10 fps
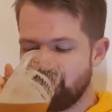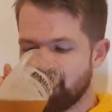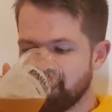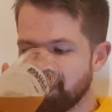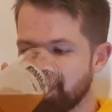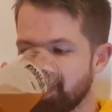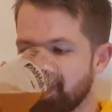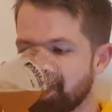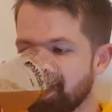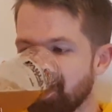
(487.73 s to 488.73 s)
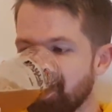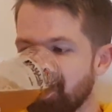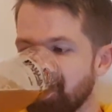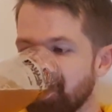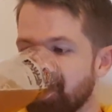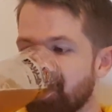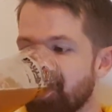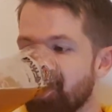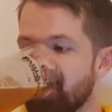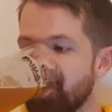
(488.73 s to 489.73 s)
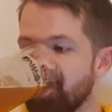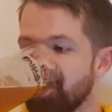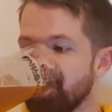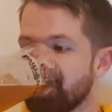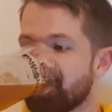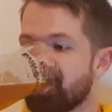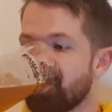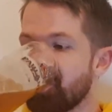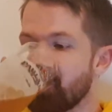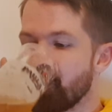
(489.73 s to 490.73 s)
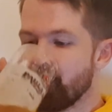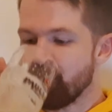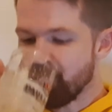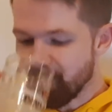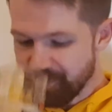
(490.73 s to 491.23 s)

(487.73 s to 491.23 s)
[no speech]